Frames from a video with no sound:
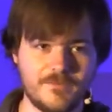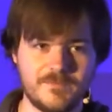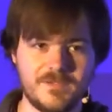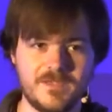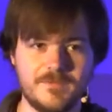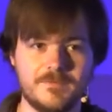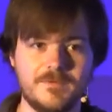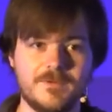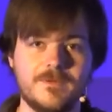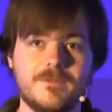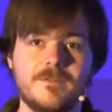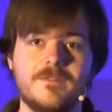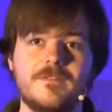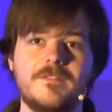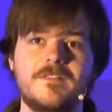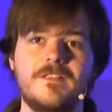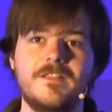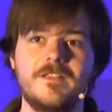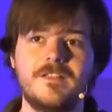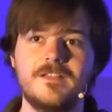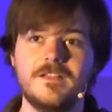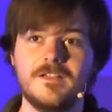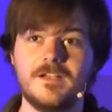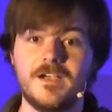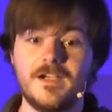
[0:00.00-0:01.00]
people.
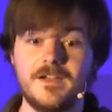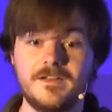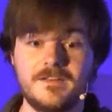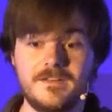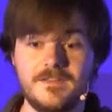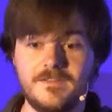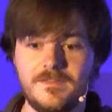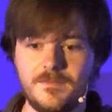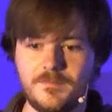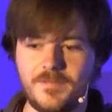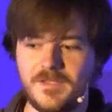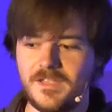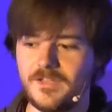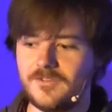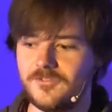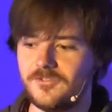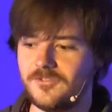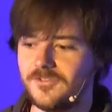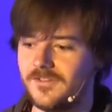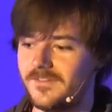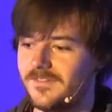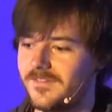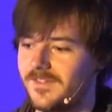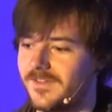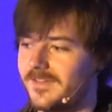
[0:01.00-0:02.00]
I did the pitch.
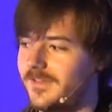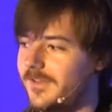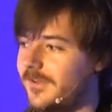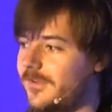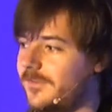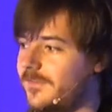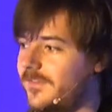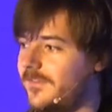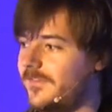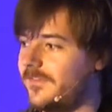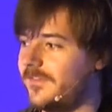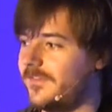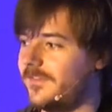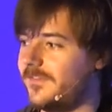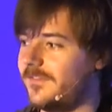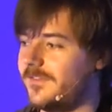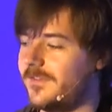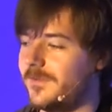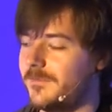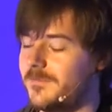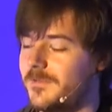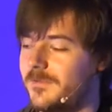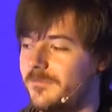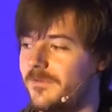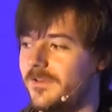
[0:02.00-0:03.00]
It's like, yo, this thing
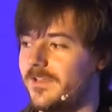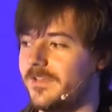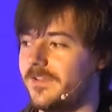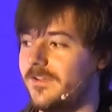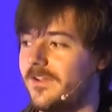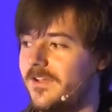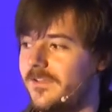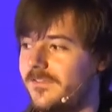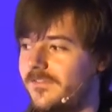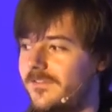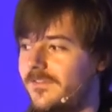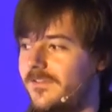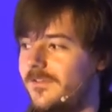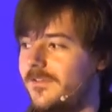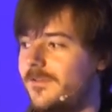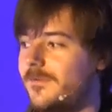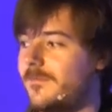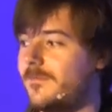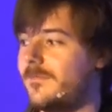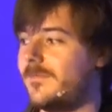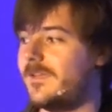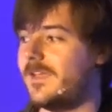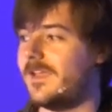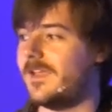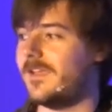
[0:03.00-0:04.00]
could be really
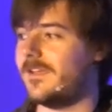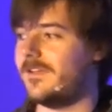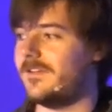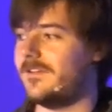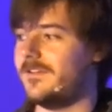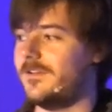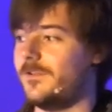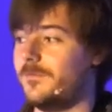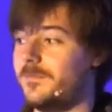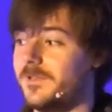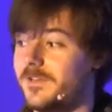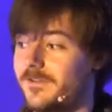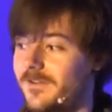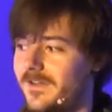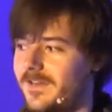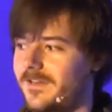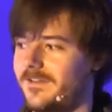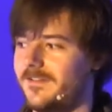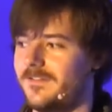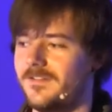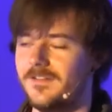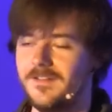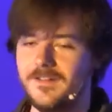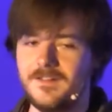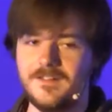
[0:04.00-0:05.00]
awesome, and it'll be great.
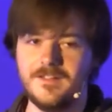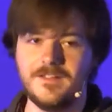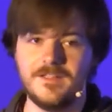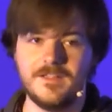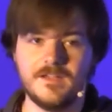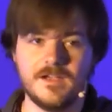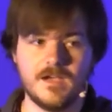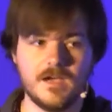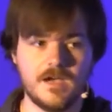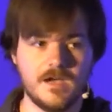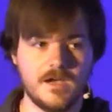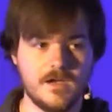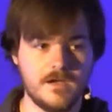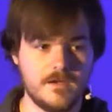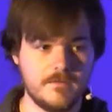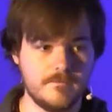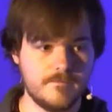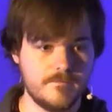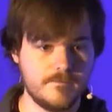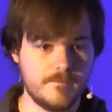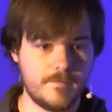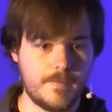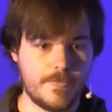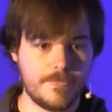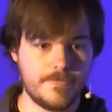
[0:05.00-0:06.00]

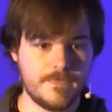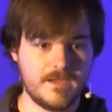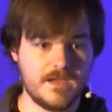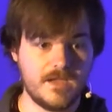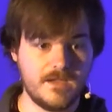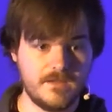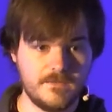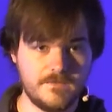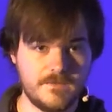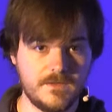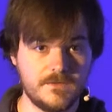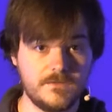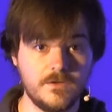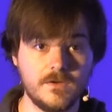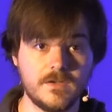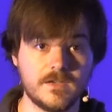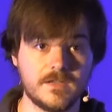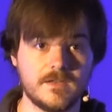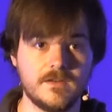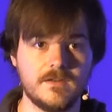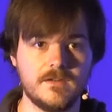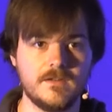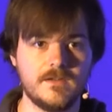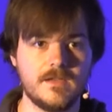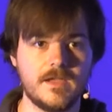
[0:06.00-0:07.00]
Um, and they took
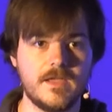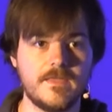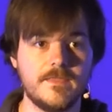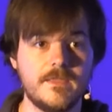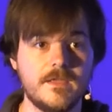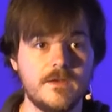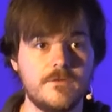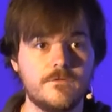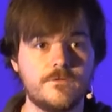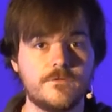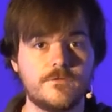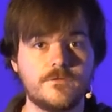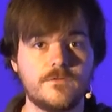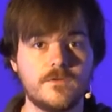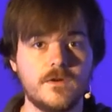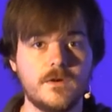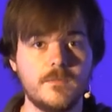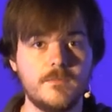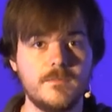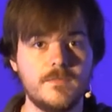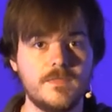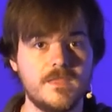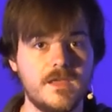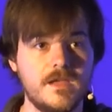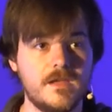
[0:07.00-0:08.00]
it. And then
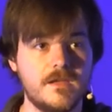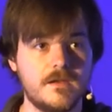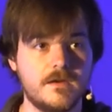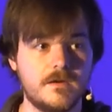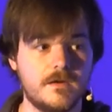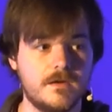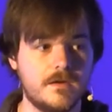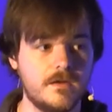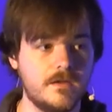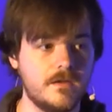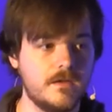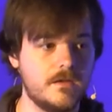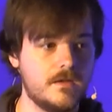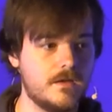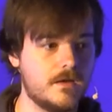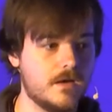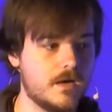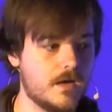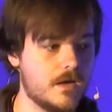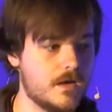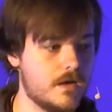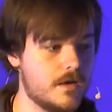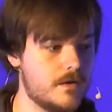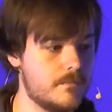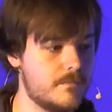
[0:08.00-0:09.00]
from then,
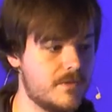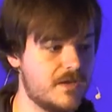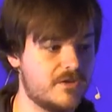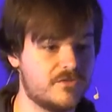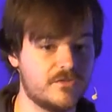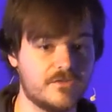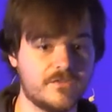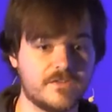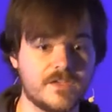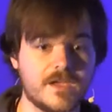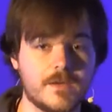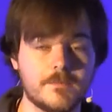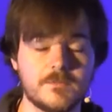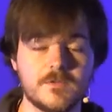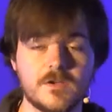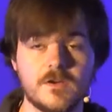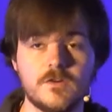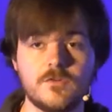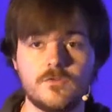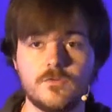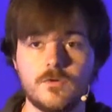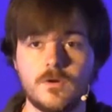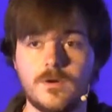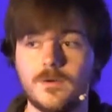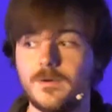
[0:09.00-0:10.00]
um, it just kept on
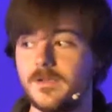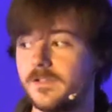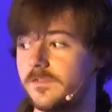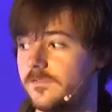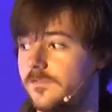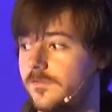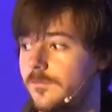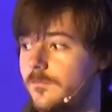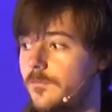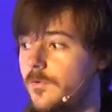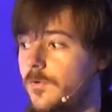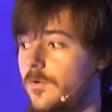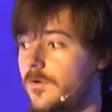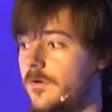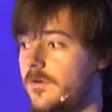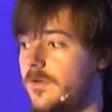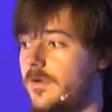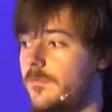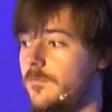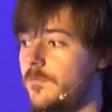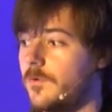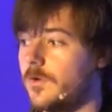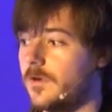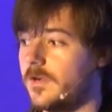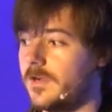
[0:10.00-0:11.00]
growing to more
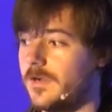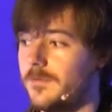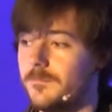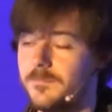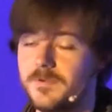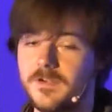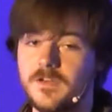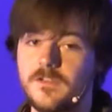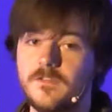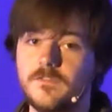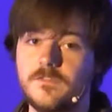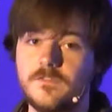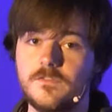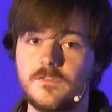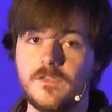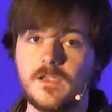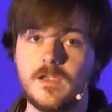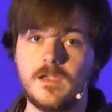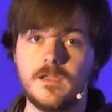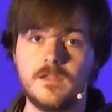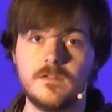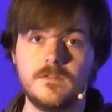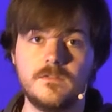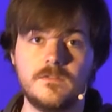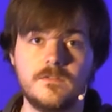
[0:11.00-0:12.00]
and more companies.
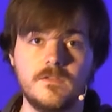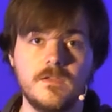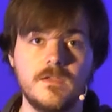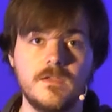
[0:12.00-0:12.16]
And